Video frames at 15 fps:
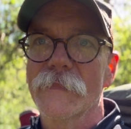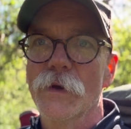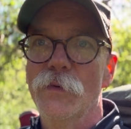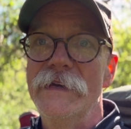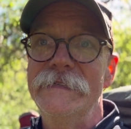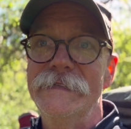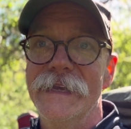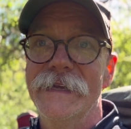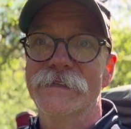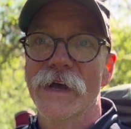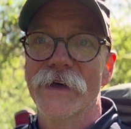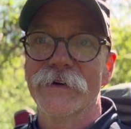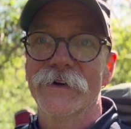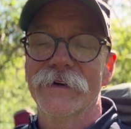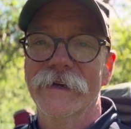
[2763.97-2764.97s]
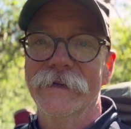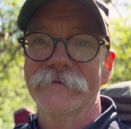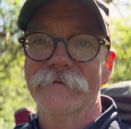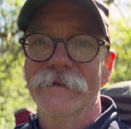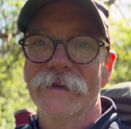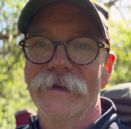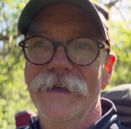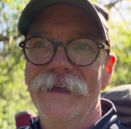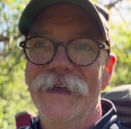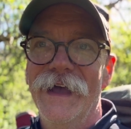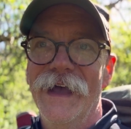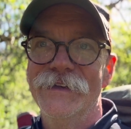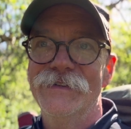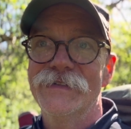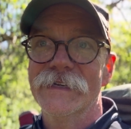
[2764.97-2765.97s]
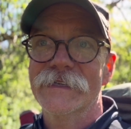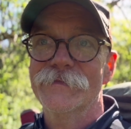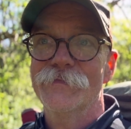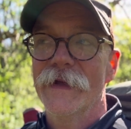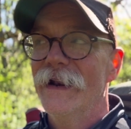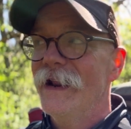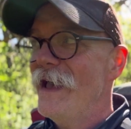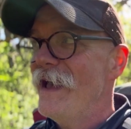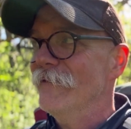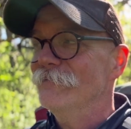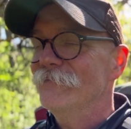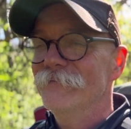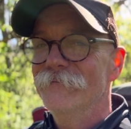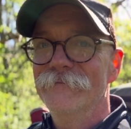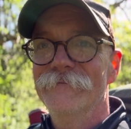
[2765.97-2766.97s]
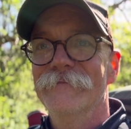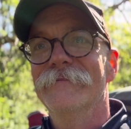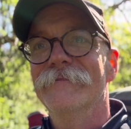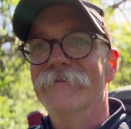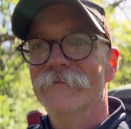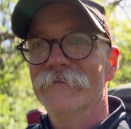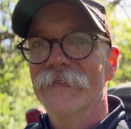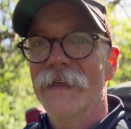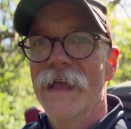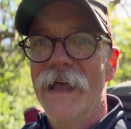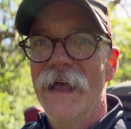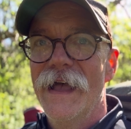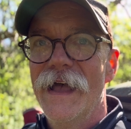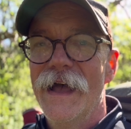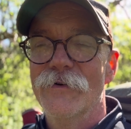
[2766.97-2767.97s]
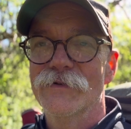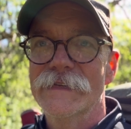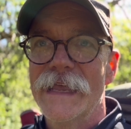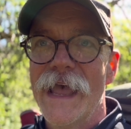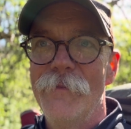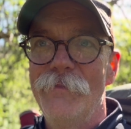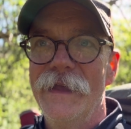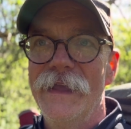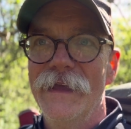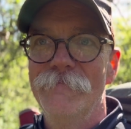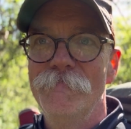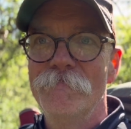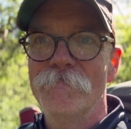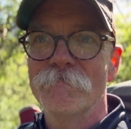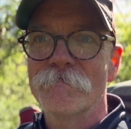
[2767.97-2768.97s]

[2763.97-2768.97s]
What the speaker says: we see each other and I just explain, hey, I was camping and